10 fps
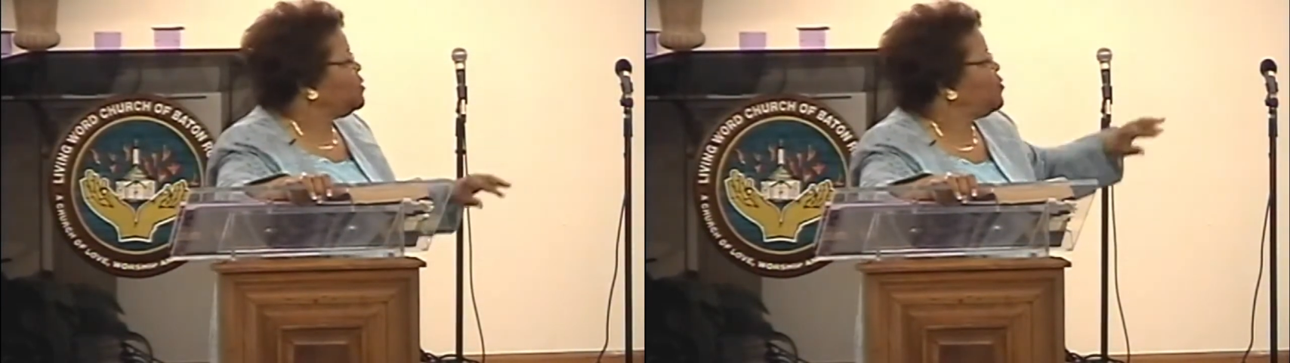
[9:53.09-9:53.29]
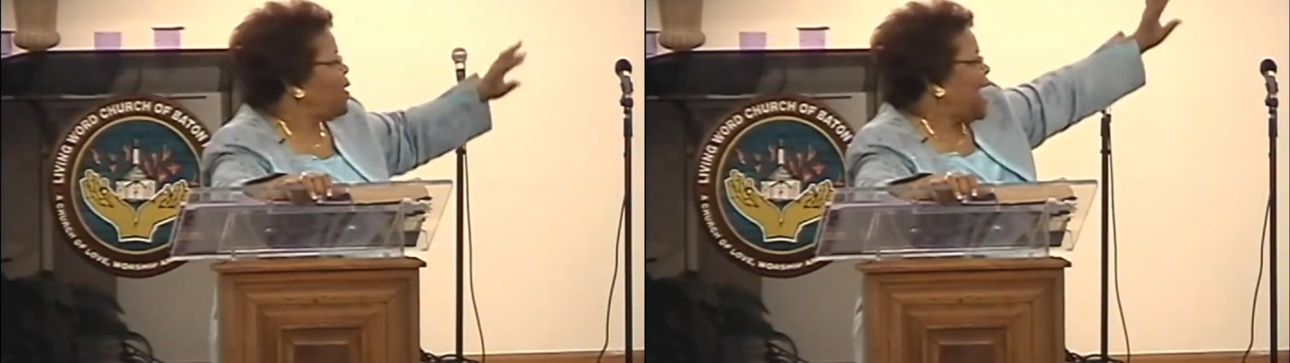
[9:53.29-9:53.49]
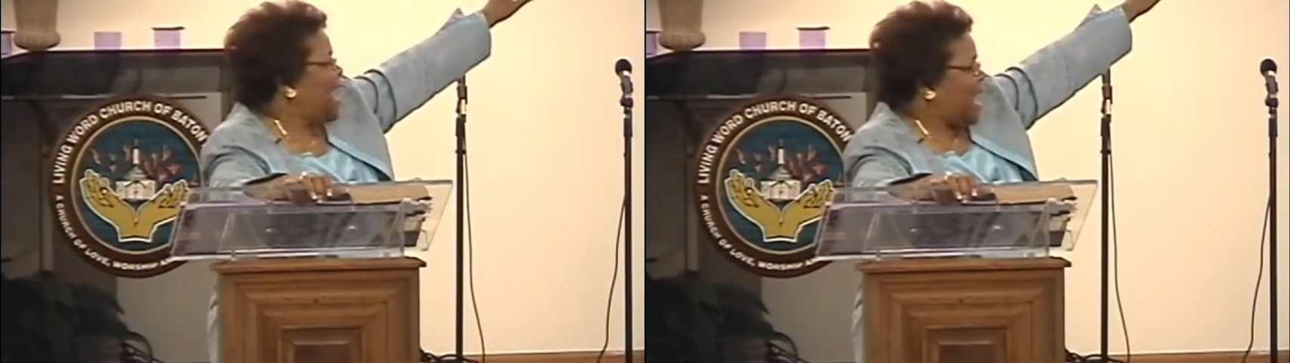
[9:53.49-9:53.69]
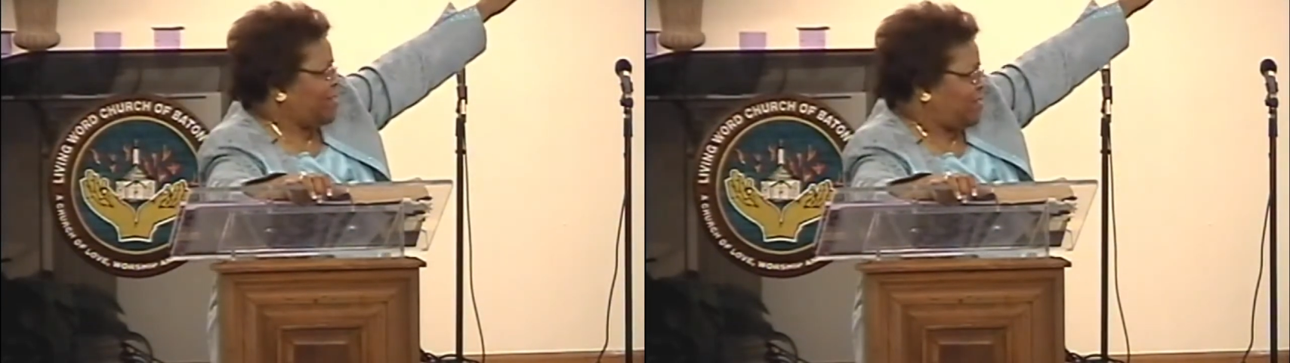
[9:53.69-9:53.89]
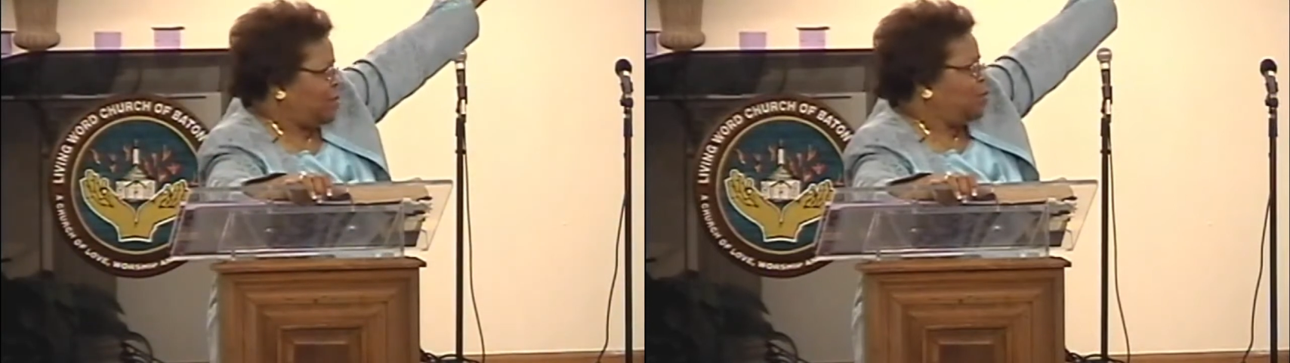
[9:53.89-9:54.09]

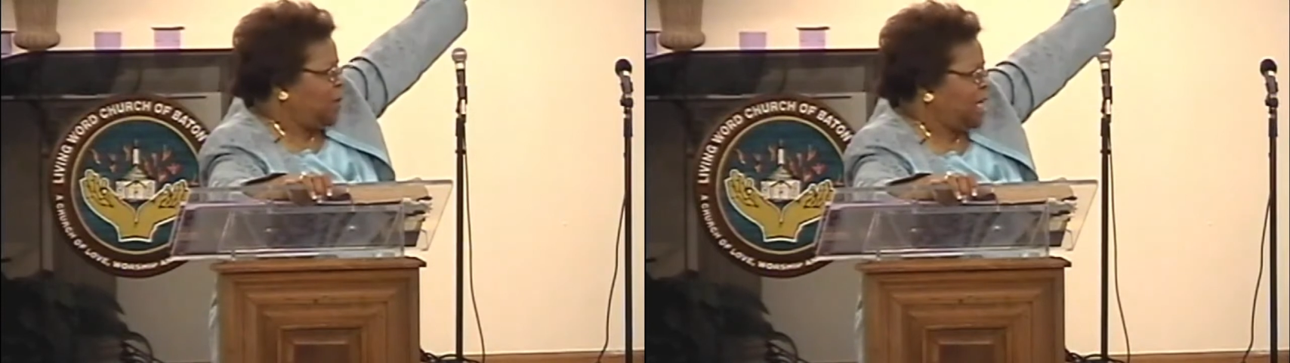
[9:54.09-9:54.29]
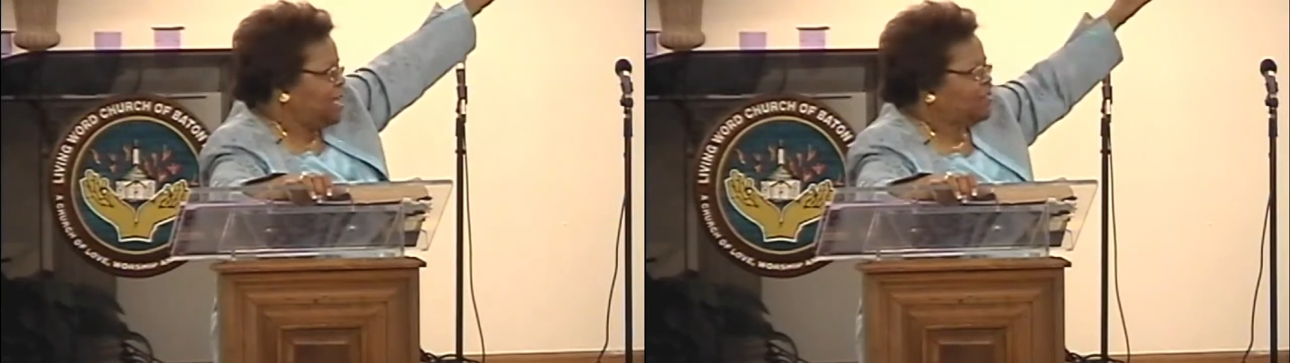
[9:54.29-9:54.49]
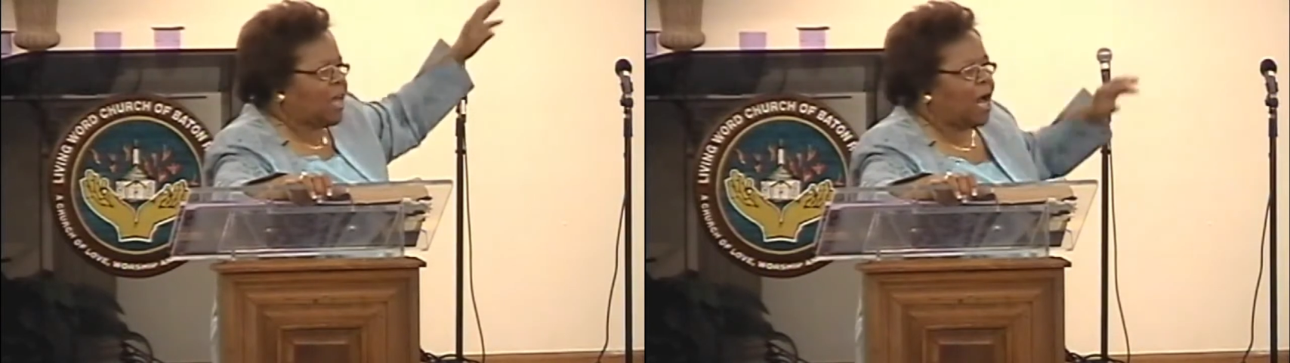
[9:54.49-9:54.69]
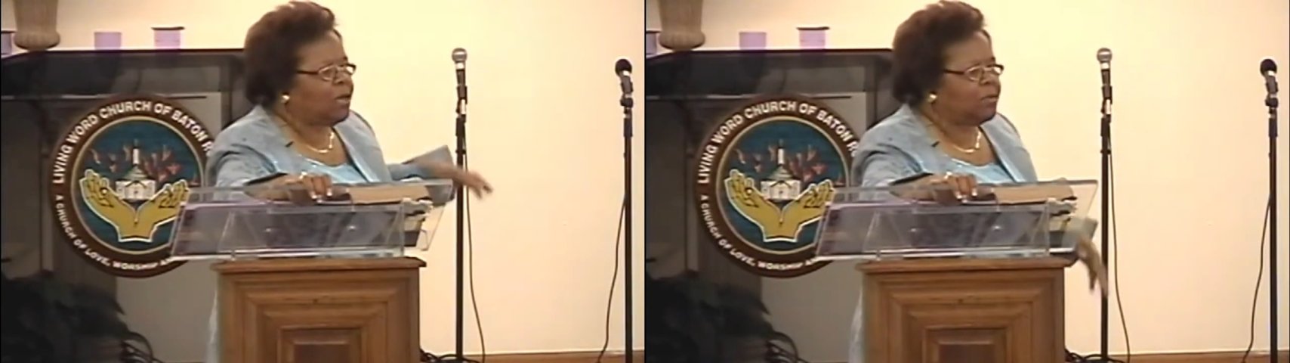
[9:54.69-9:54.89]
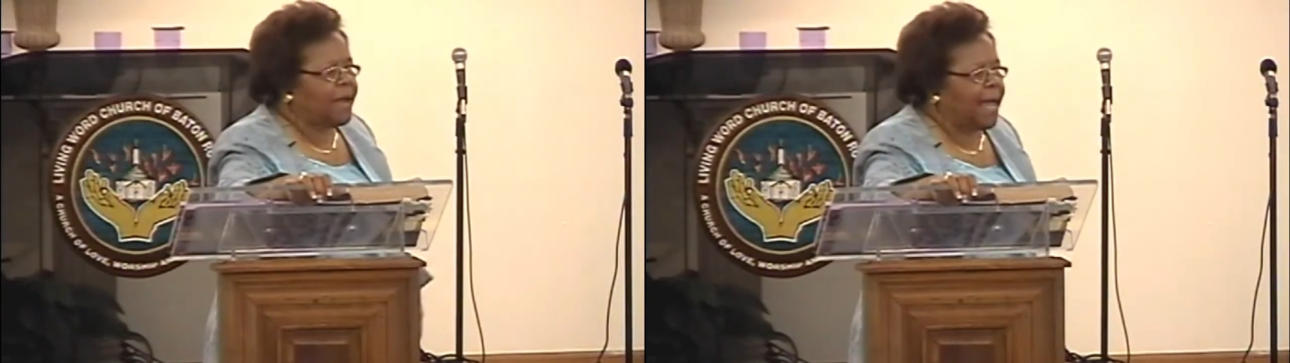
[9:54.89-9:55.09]
grass and weeds all
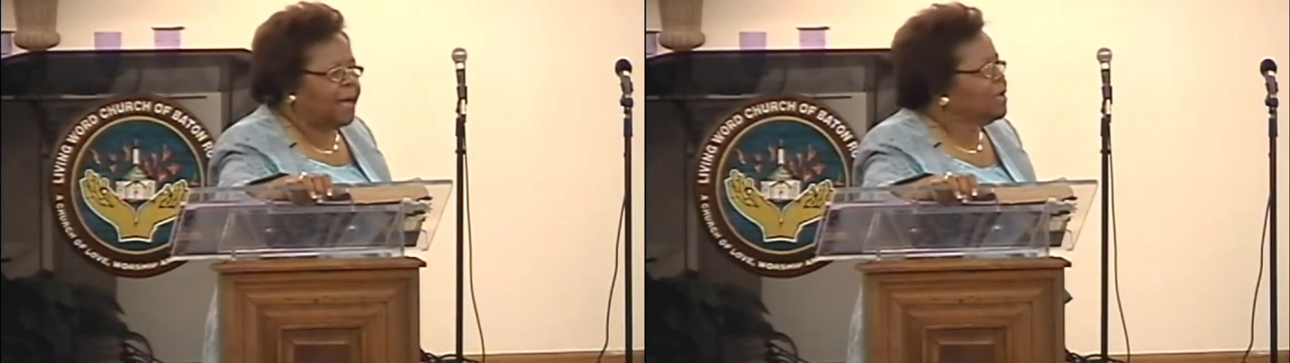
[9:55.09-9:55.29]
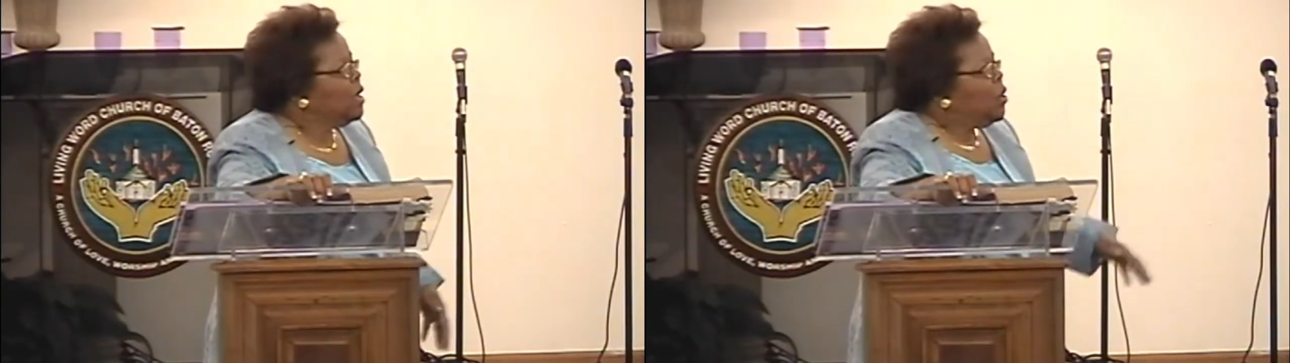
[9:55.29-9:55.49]
around